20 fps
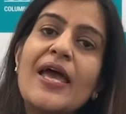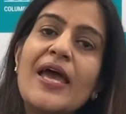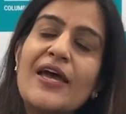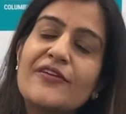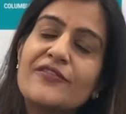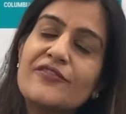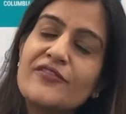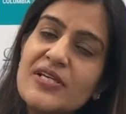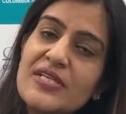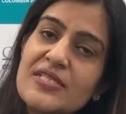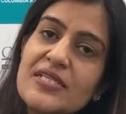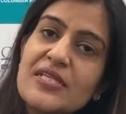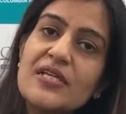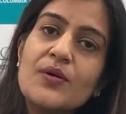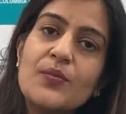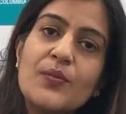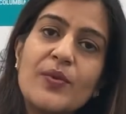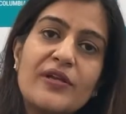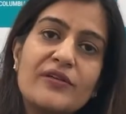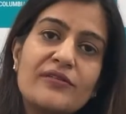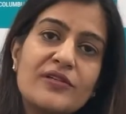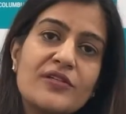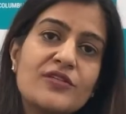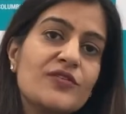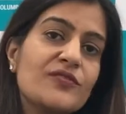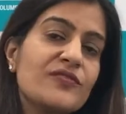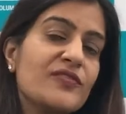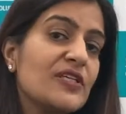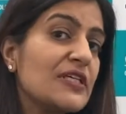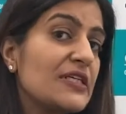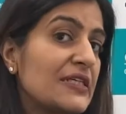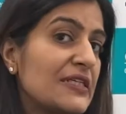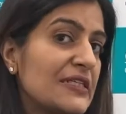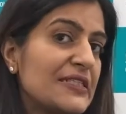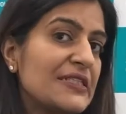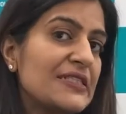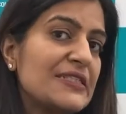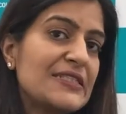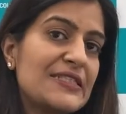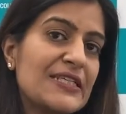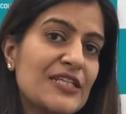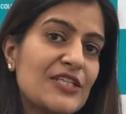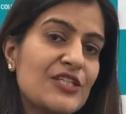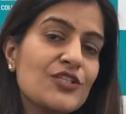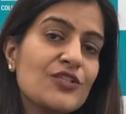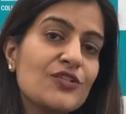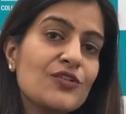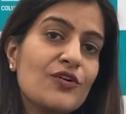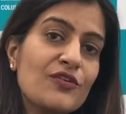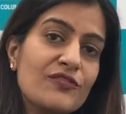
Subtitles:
and raising awareness of the early detection